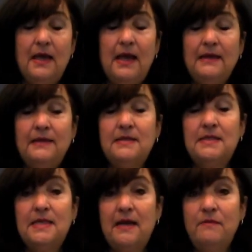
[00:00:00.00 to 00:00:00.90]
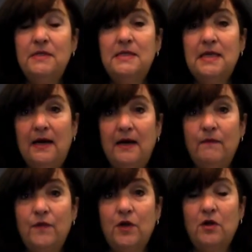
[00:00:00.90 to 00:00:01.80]
At the same
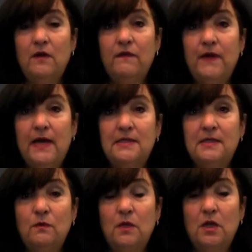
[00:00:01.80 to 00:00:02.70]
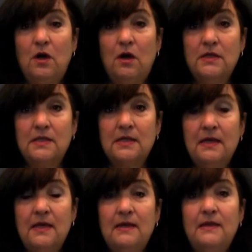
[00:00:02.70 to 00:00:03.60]
time, the conveyancer will ask
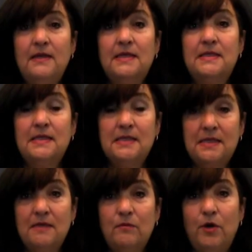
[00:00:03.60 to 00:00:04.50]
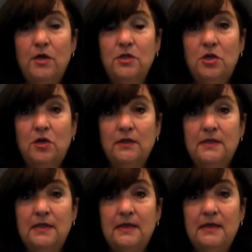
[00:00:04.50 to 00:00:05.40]
the existing
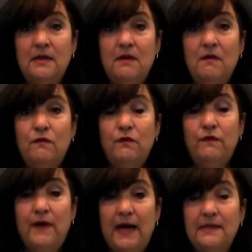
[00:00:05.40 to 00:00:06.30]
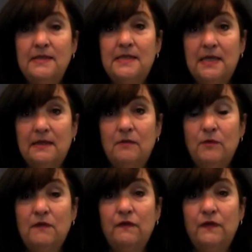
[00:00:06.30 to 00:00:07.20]
bondholder for final
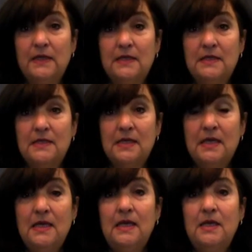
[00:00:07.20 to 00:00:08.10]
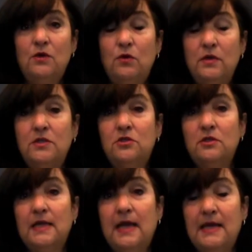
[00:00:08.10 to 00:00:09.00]
settlement figures in order to
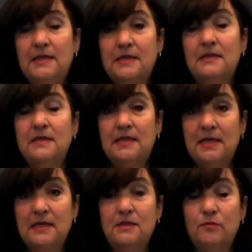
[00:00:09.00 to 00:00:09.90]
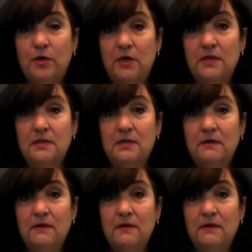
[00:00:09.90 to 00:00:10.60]
cancel the seller's bond.